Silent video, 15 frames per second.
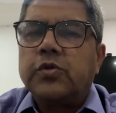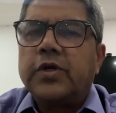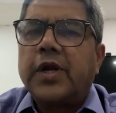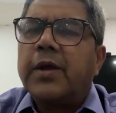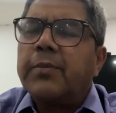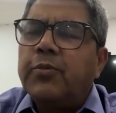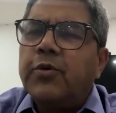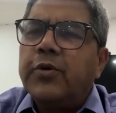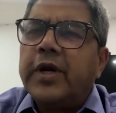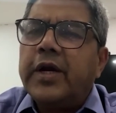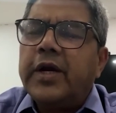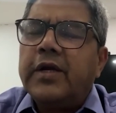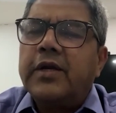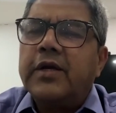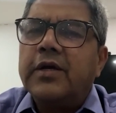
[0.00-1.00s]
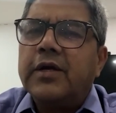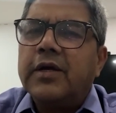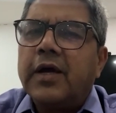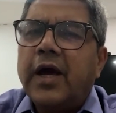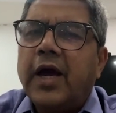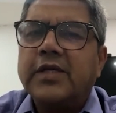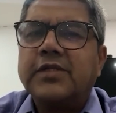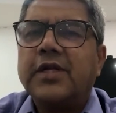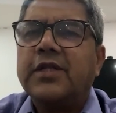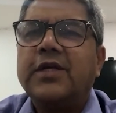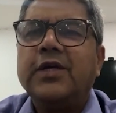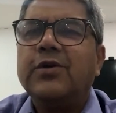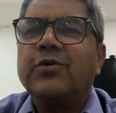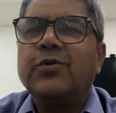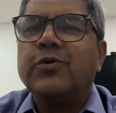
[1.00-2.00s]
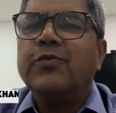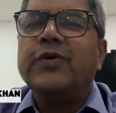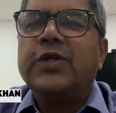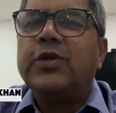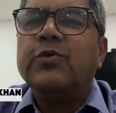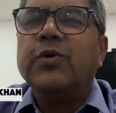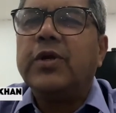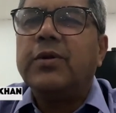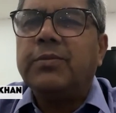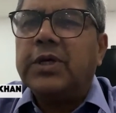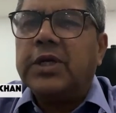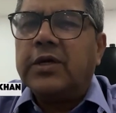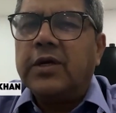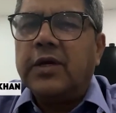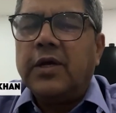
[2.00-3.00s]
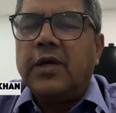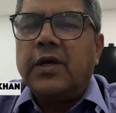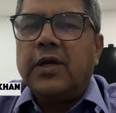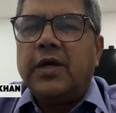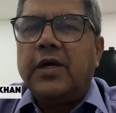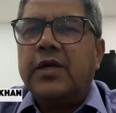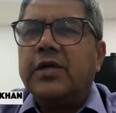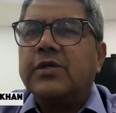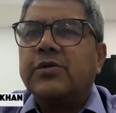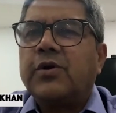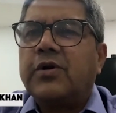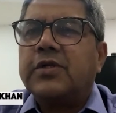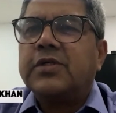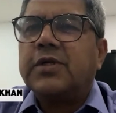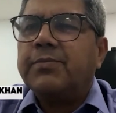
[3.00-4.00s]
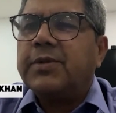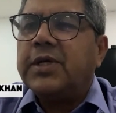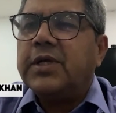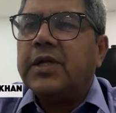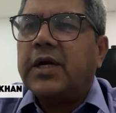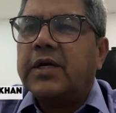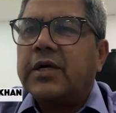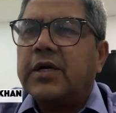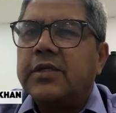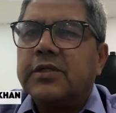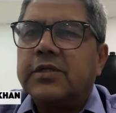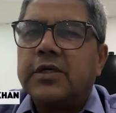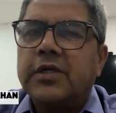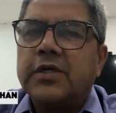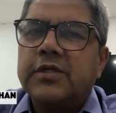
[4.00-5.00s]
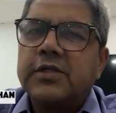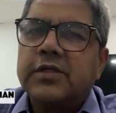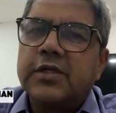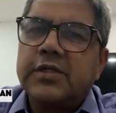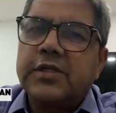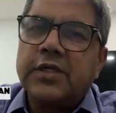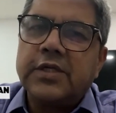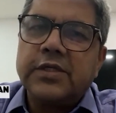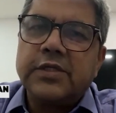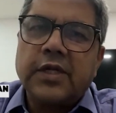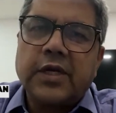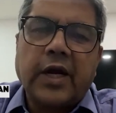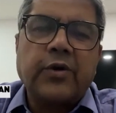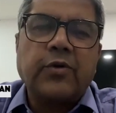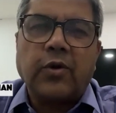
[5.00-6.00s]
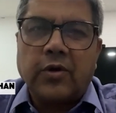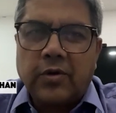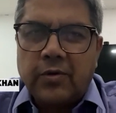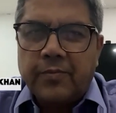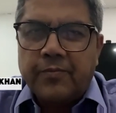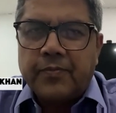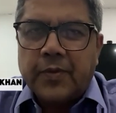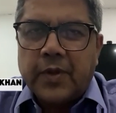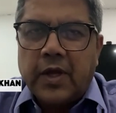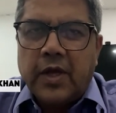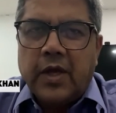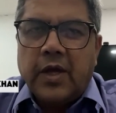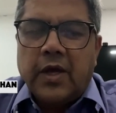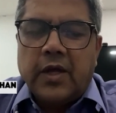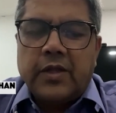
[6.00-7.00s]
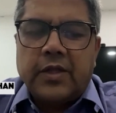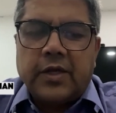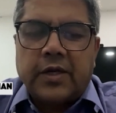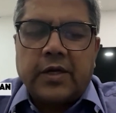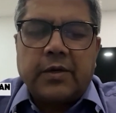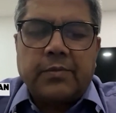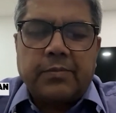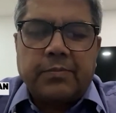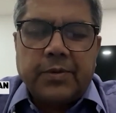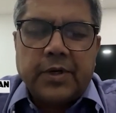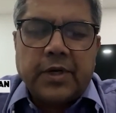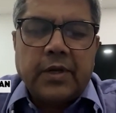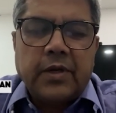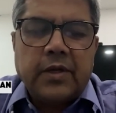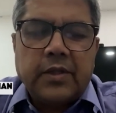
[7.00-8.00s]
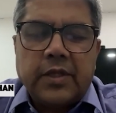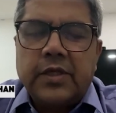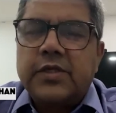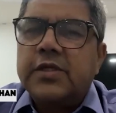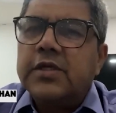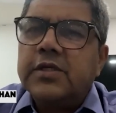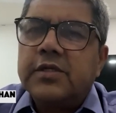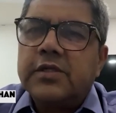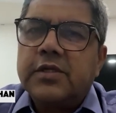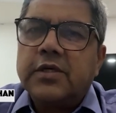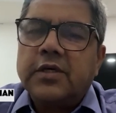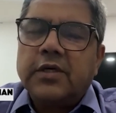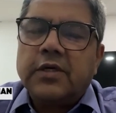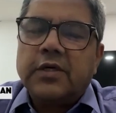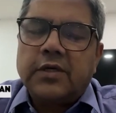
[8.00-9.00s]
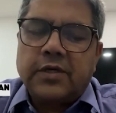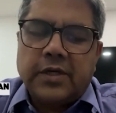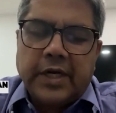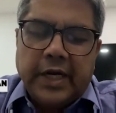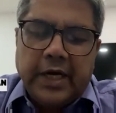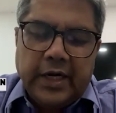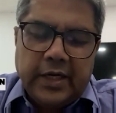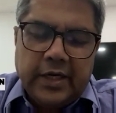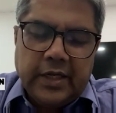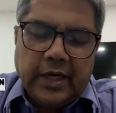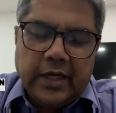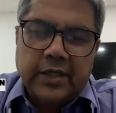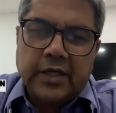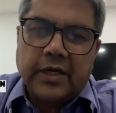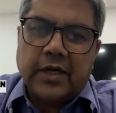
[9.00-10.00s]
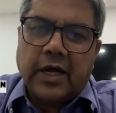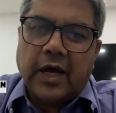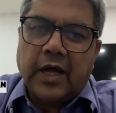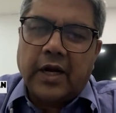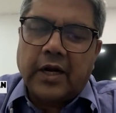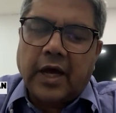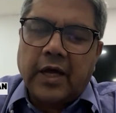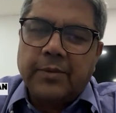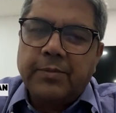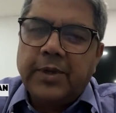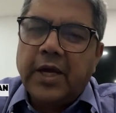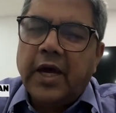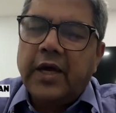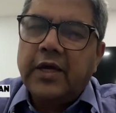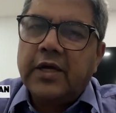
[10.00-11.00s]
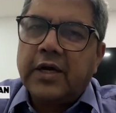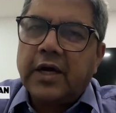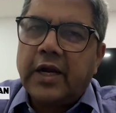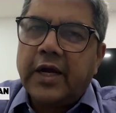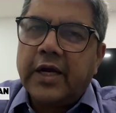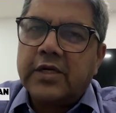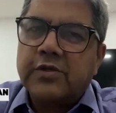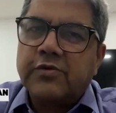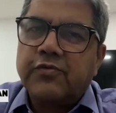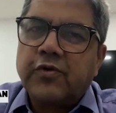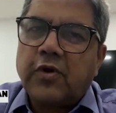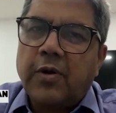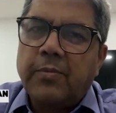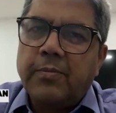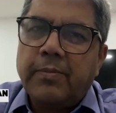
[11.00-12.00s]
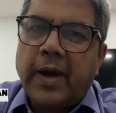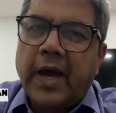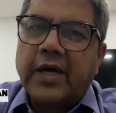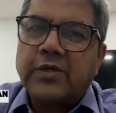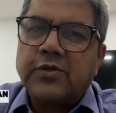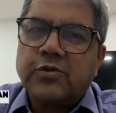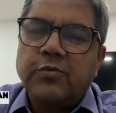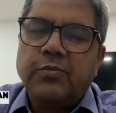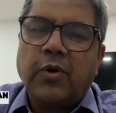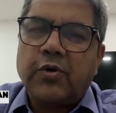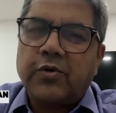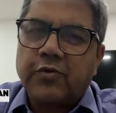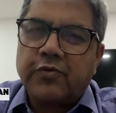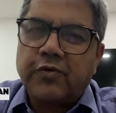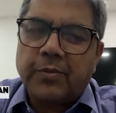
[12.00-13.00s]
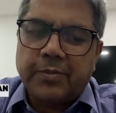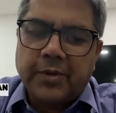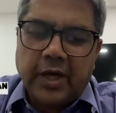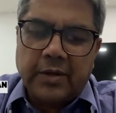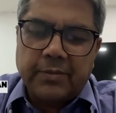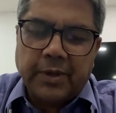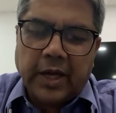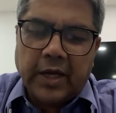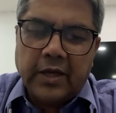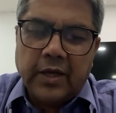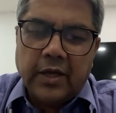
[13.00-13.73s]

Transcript: the repo rate has nothing to do with you and me. It is not something that concerns the citizen at all. This is the rate that the RBI collects from banks who borrow from the RBI.